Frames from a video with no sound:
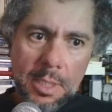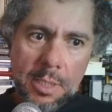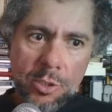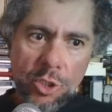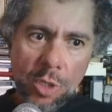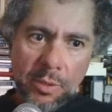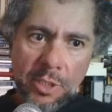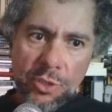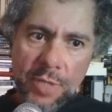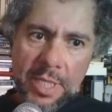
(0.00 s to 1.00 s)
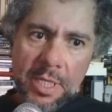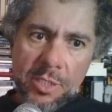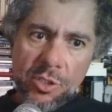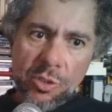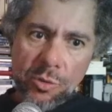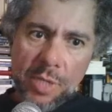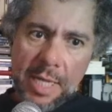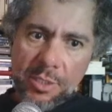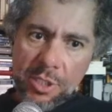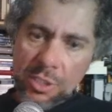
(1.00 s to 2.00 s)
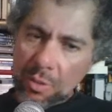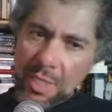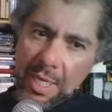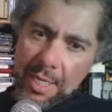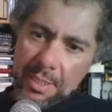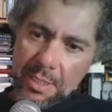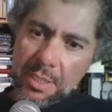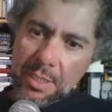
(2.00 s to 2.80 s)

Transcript: So the trick is to dislocate,